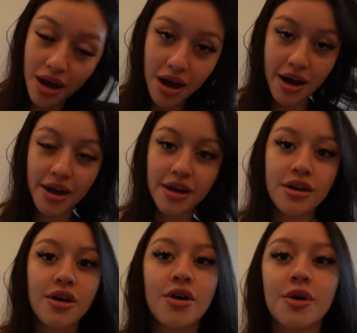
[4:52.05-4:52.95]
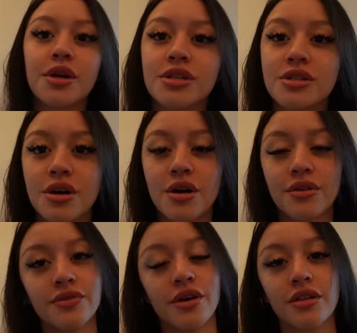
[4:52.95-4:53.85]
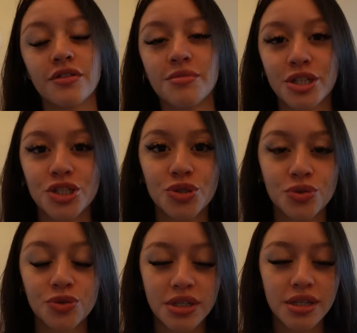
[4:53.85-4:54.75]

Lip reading: I already took off all of my jewelry